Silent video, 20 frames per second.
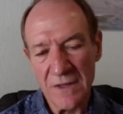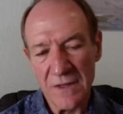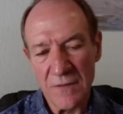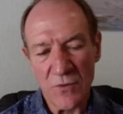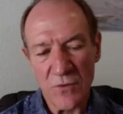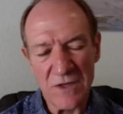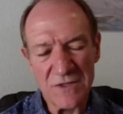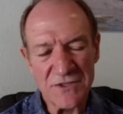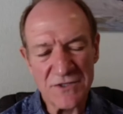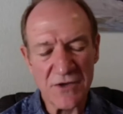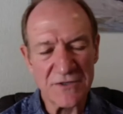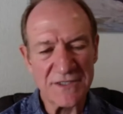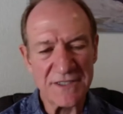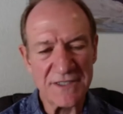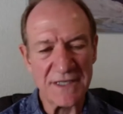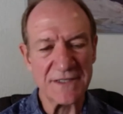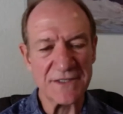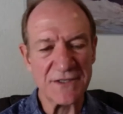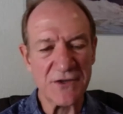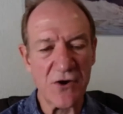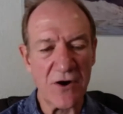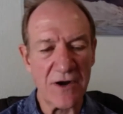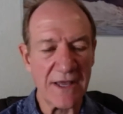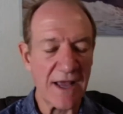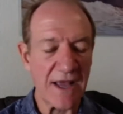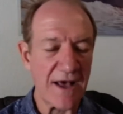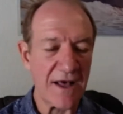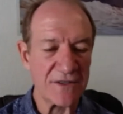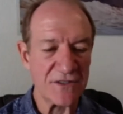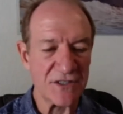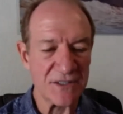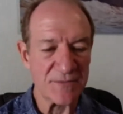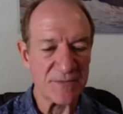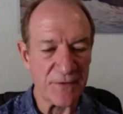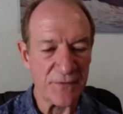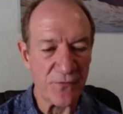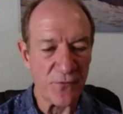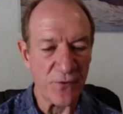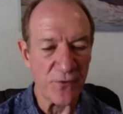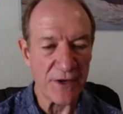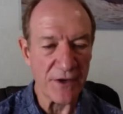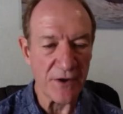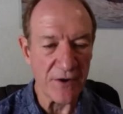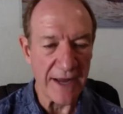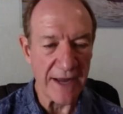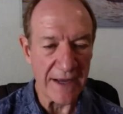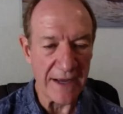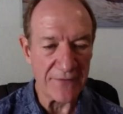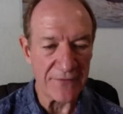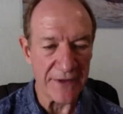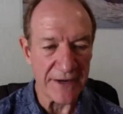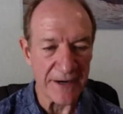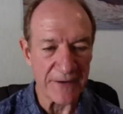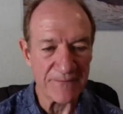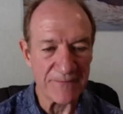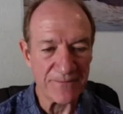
Why don't you go see this cardiologist before you go down there?